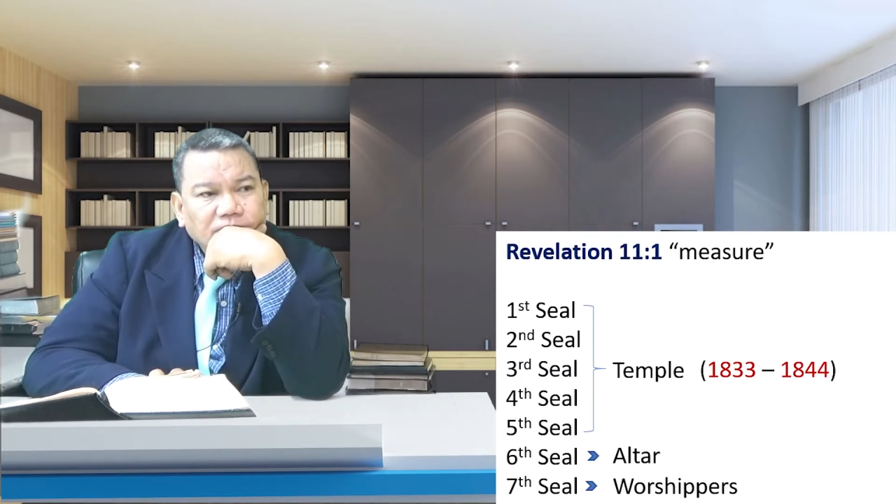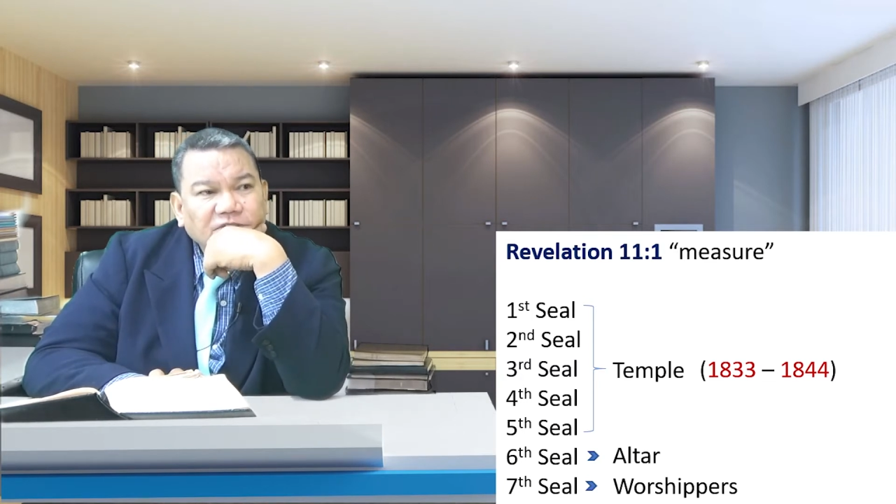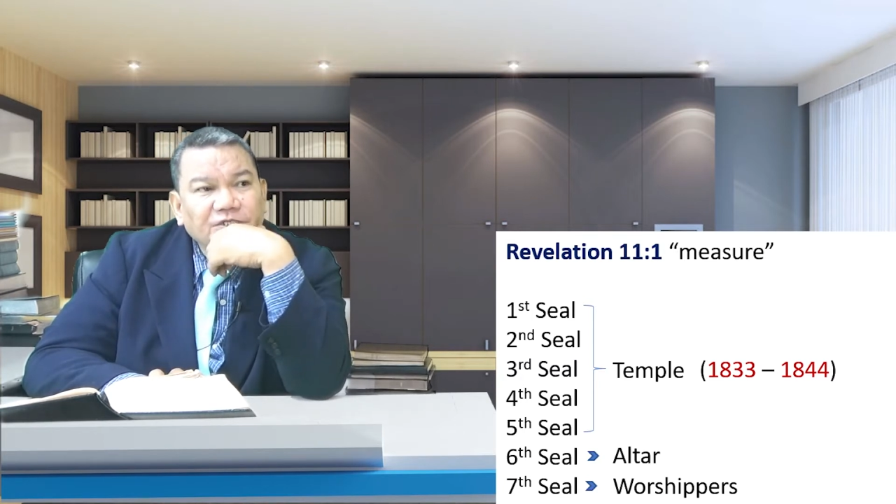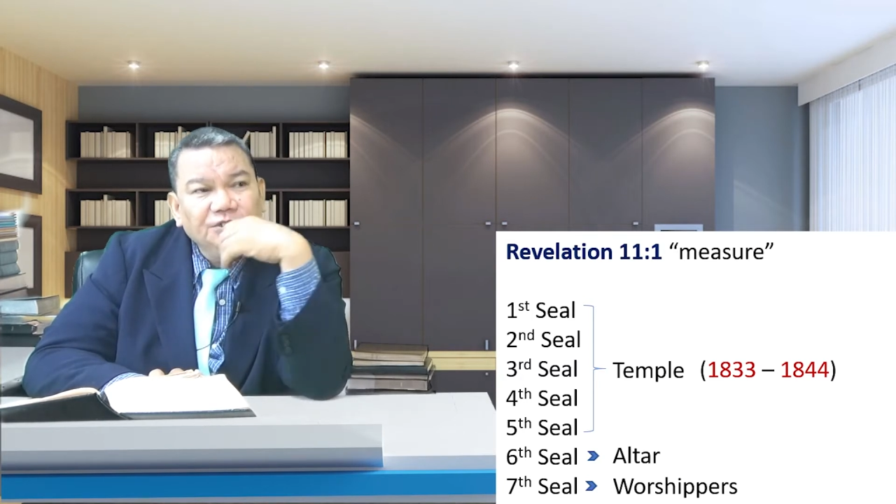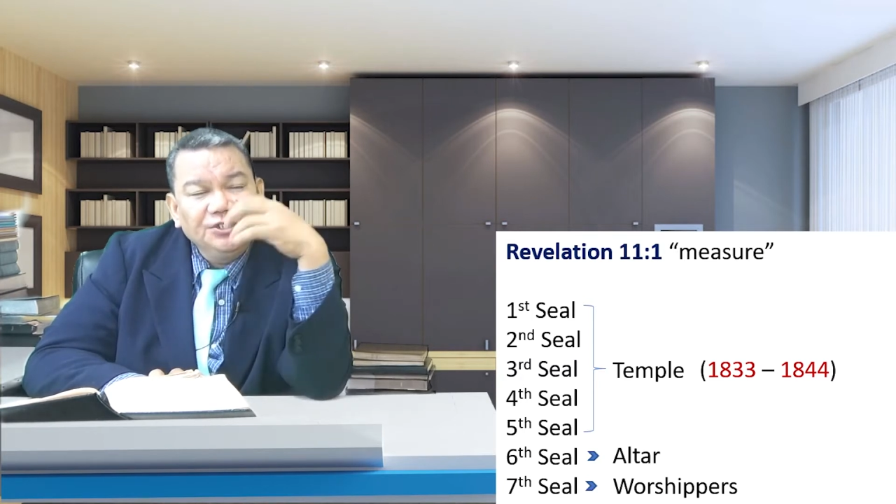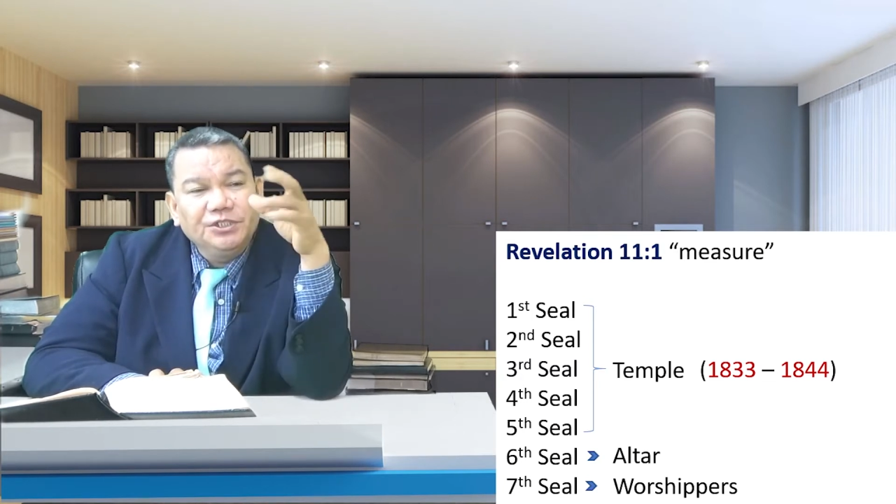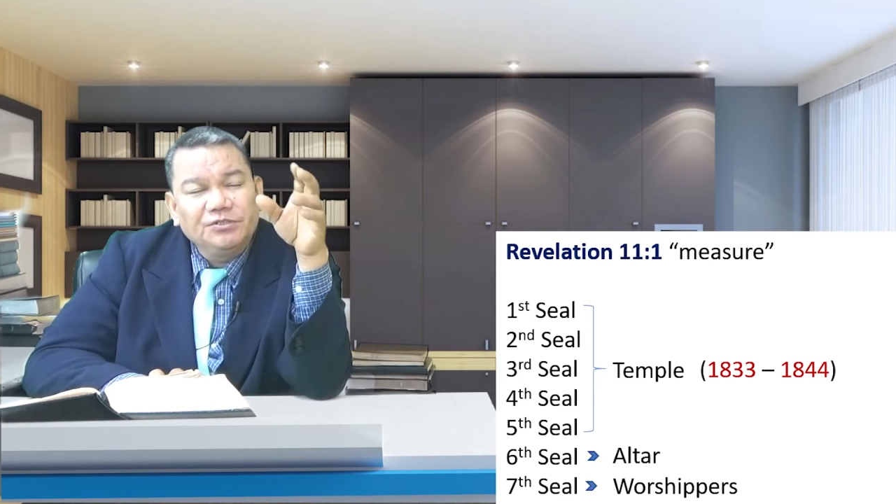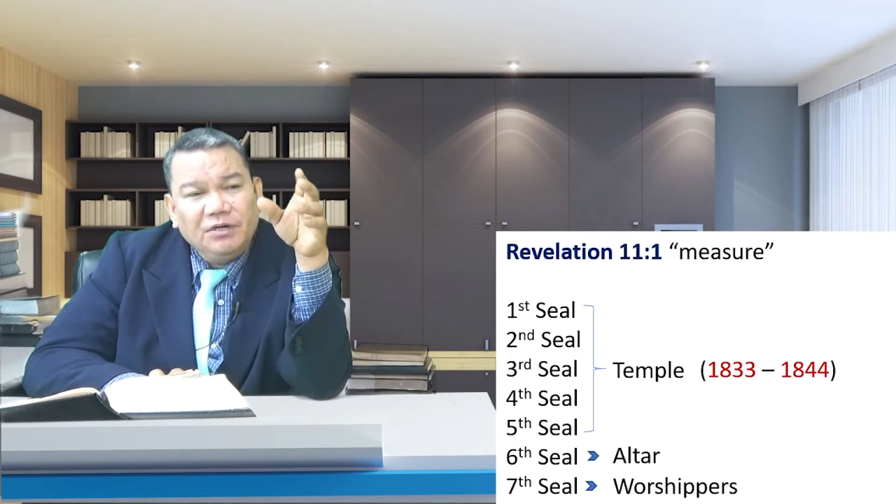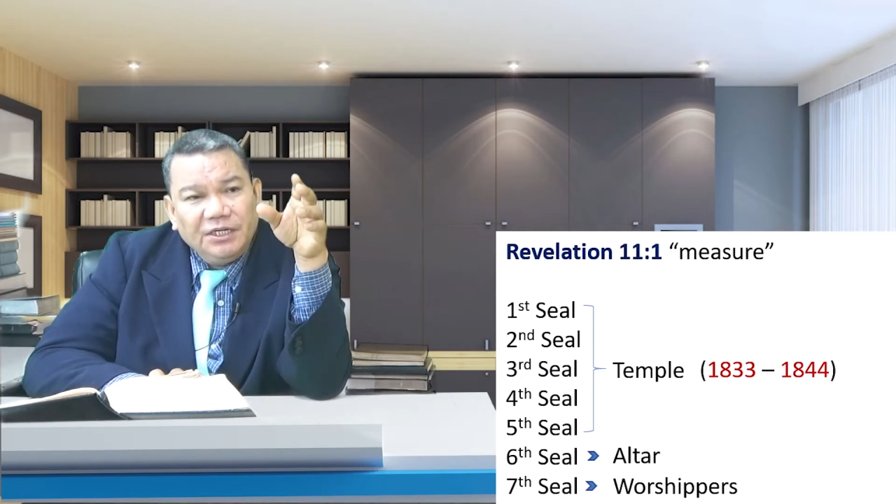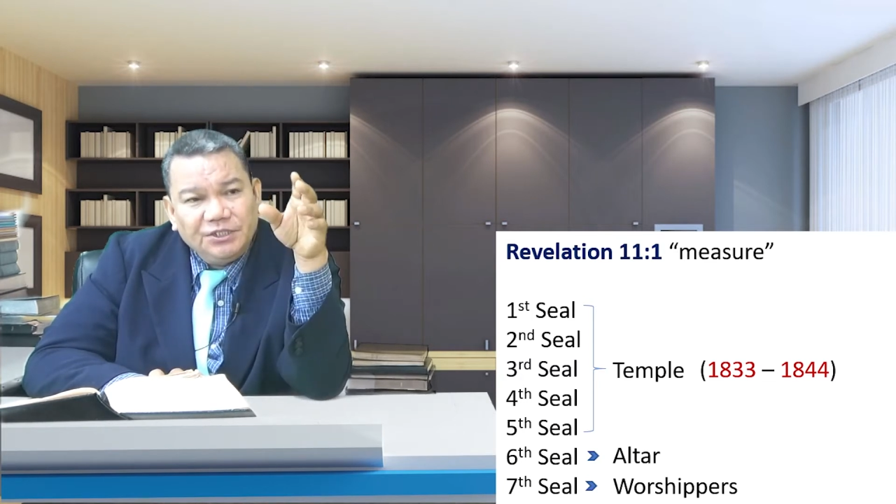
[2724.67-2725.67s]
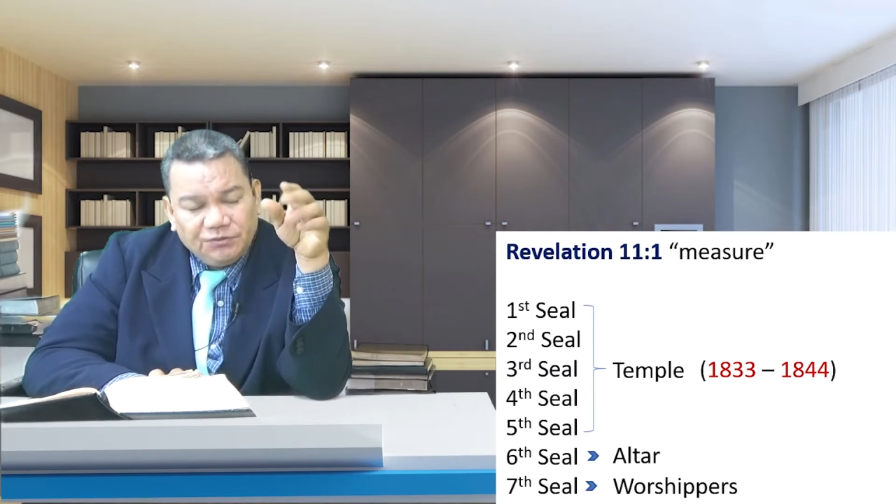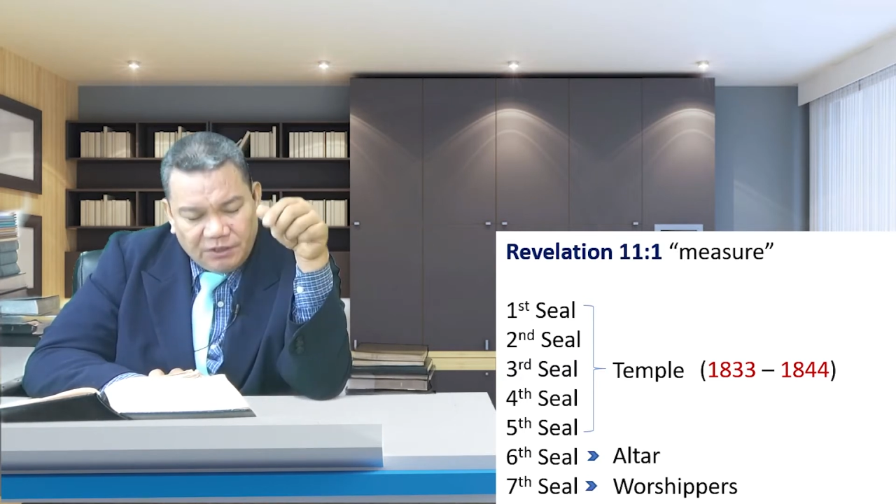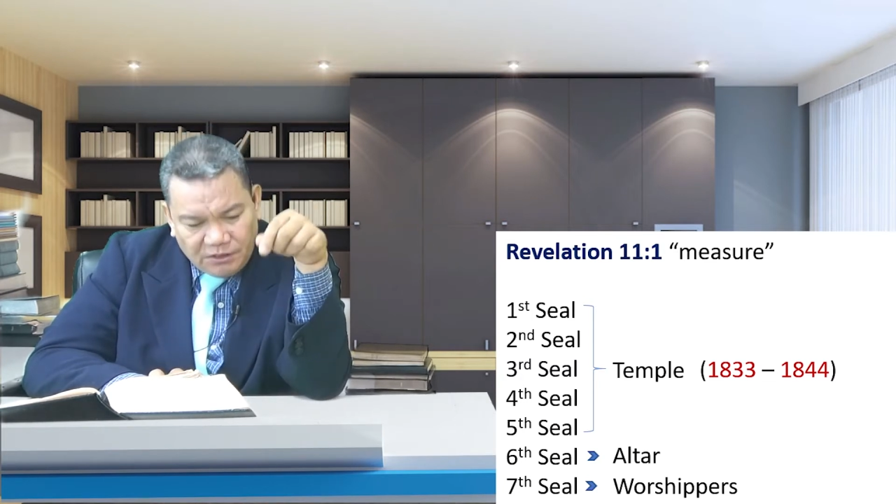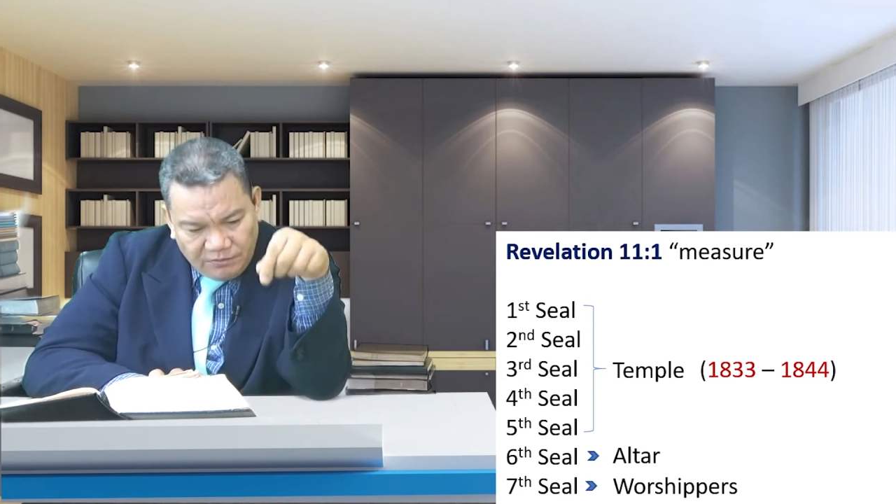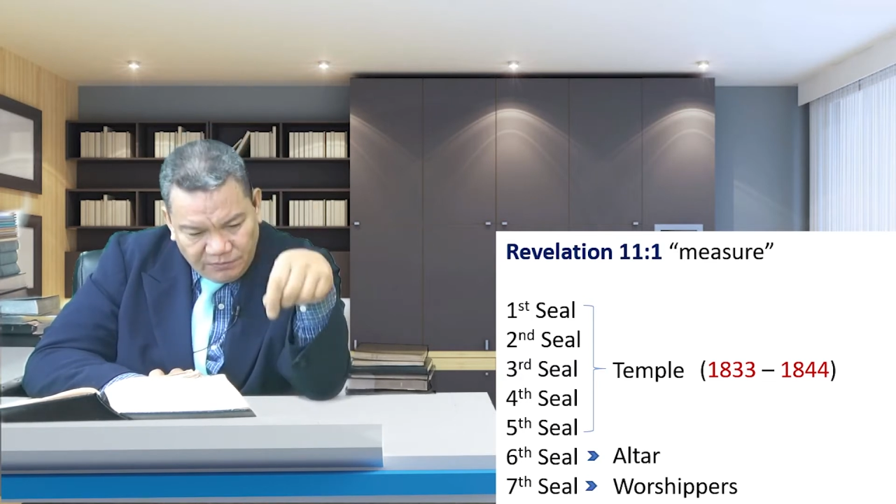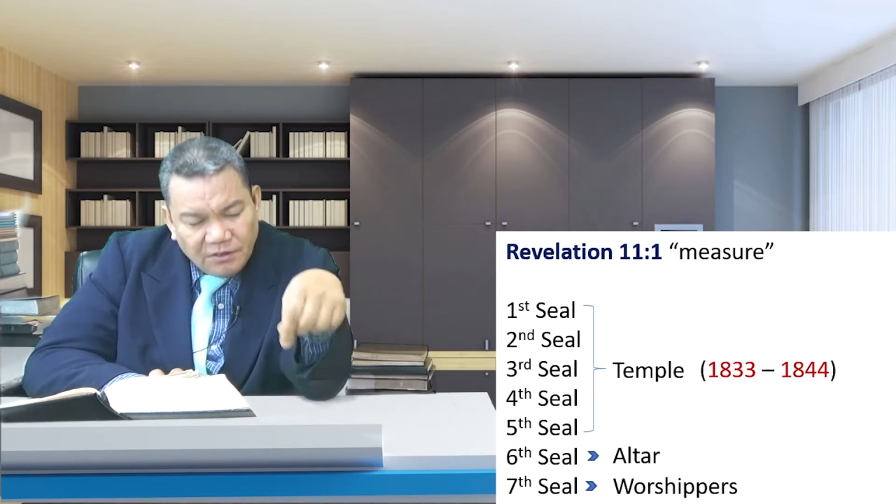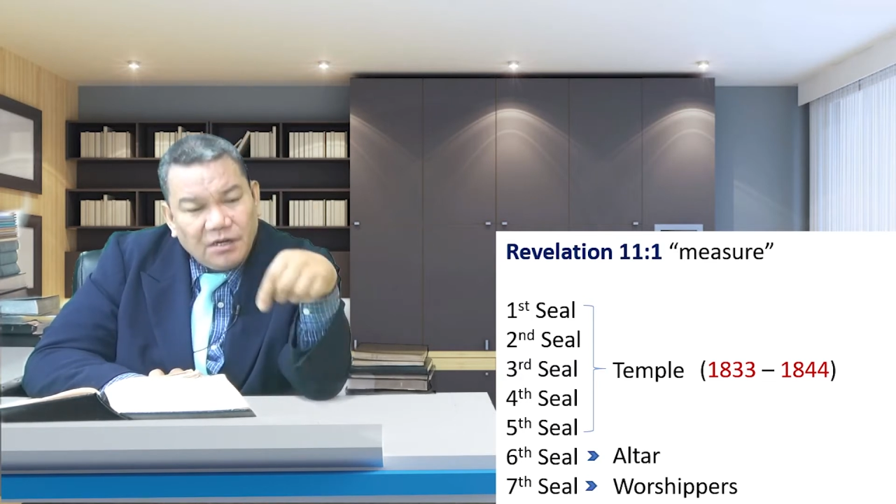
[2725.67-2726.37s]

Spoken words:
then Jesus Christ will